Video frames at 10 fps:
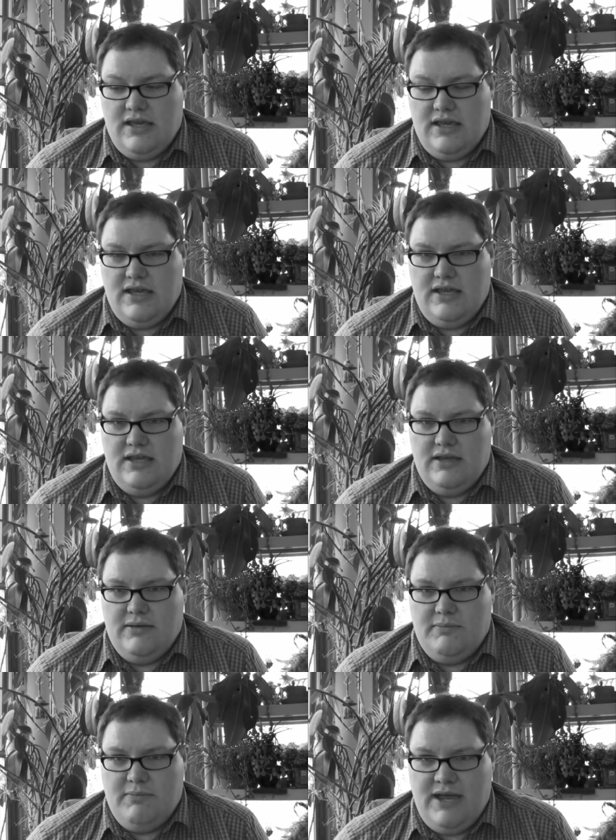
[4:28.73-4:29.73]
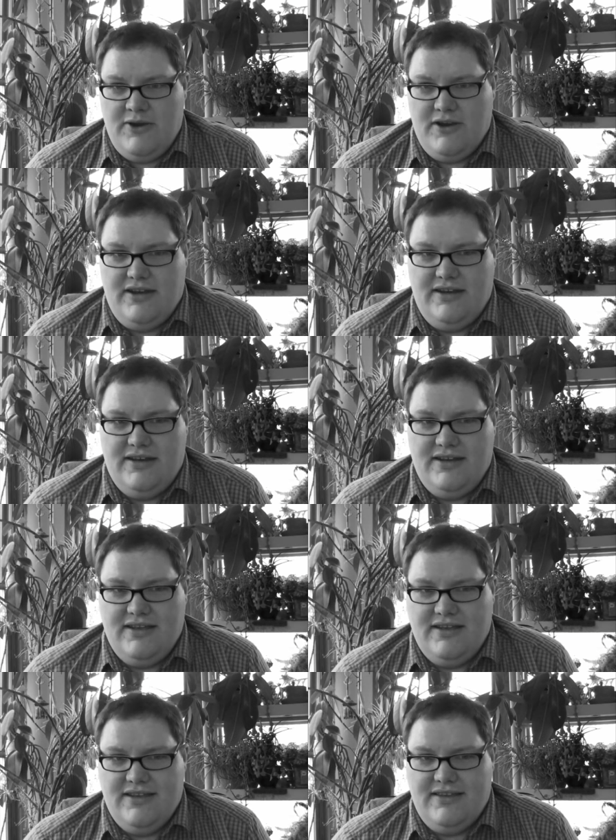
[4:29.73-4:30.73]
He married
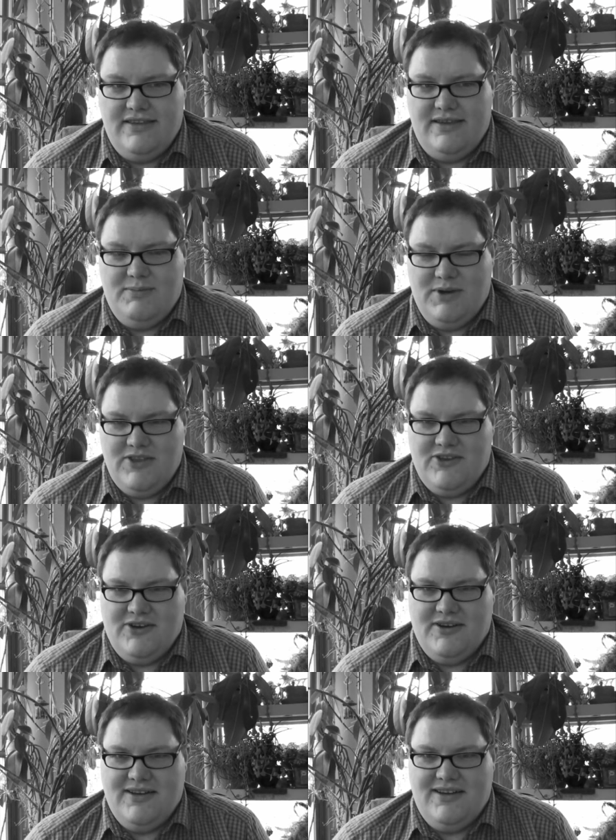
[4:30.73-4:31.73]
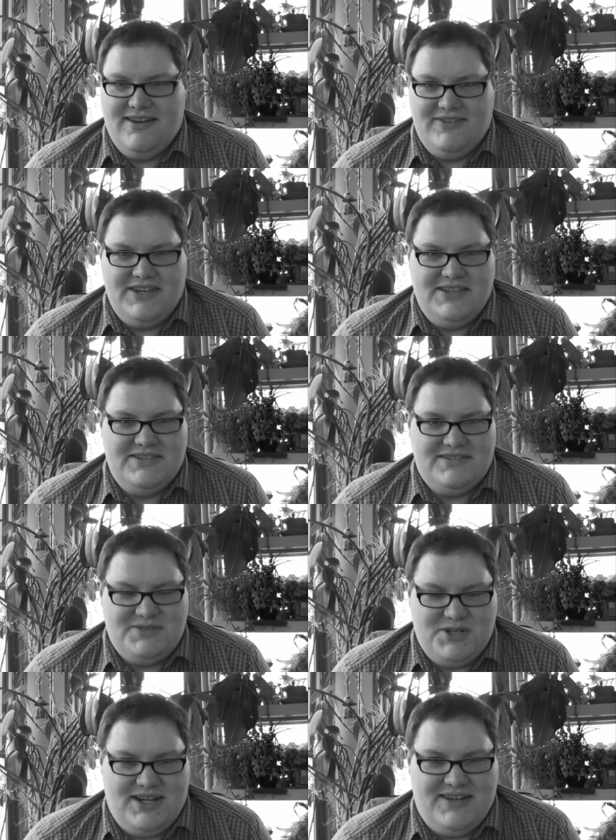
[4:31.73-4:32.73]
the mother of his
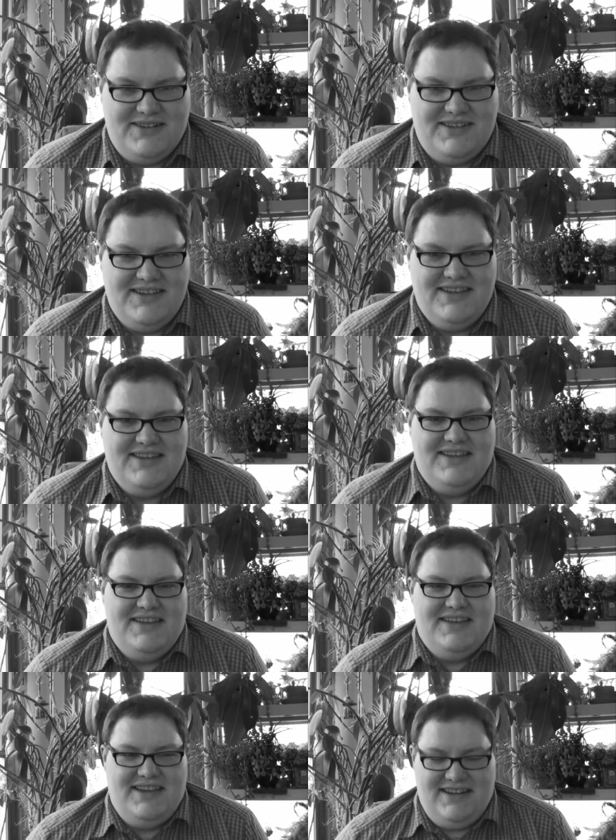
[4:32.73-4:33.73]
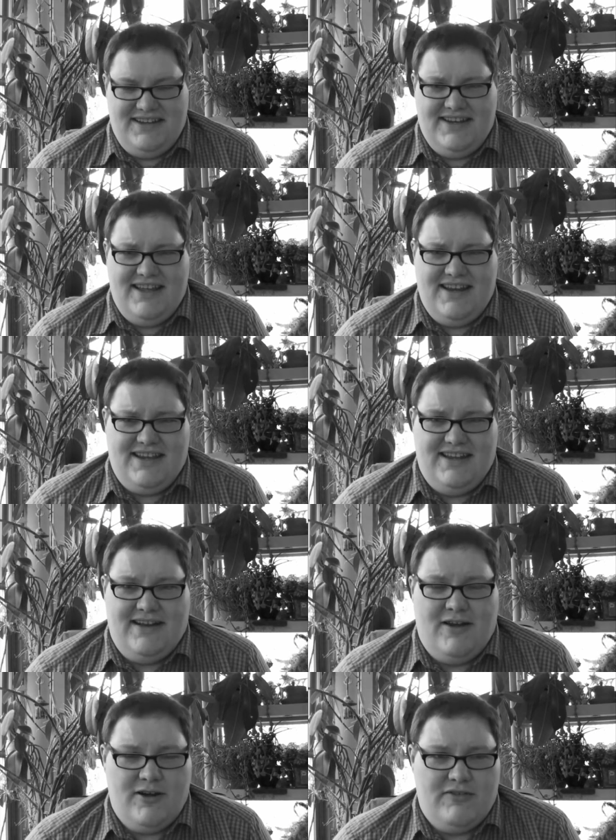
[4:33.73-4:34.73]
child in Connecticut,
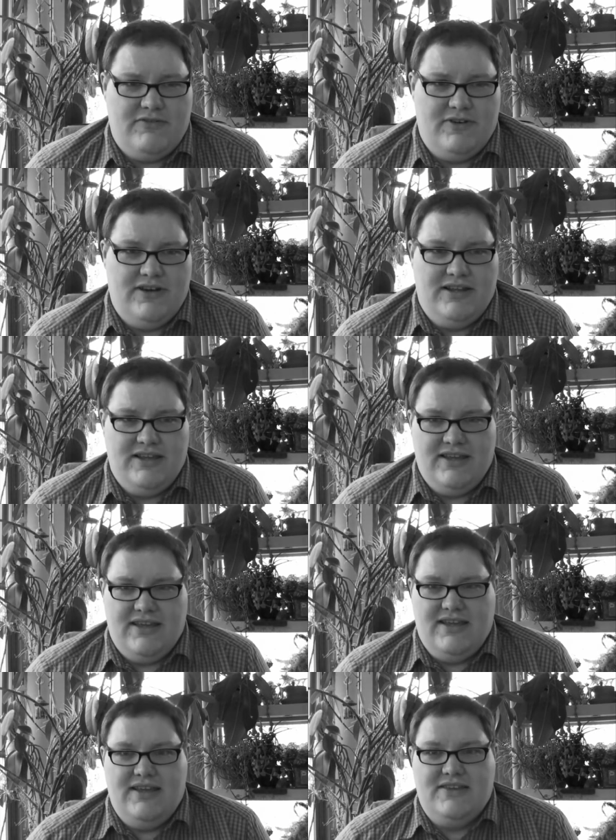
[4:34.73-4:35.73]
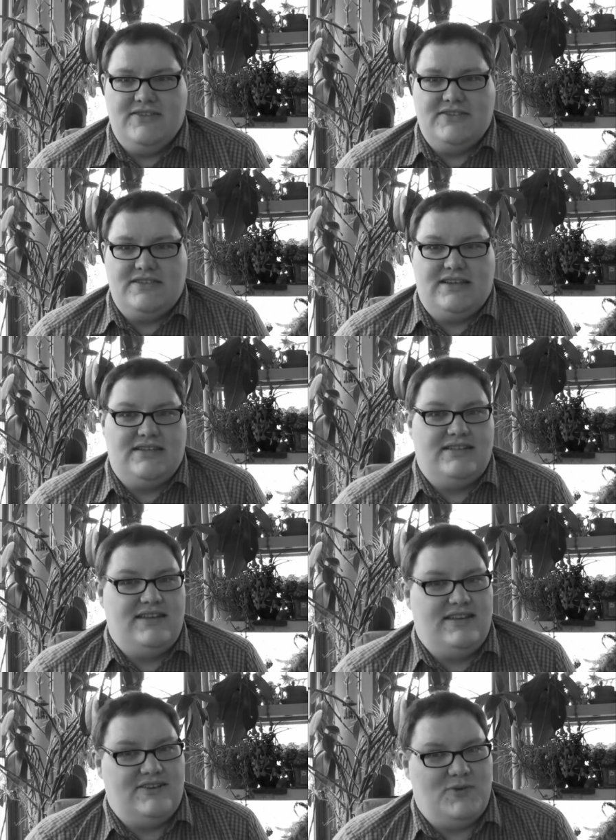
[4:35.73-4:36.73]
in Hartford, in
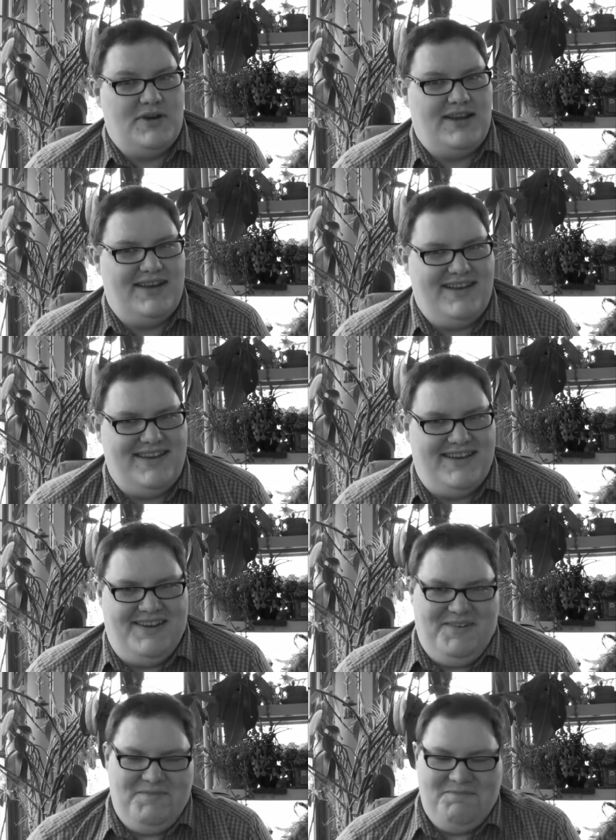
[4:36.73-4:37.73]
1629.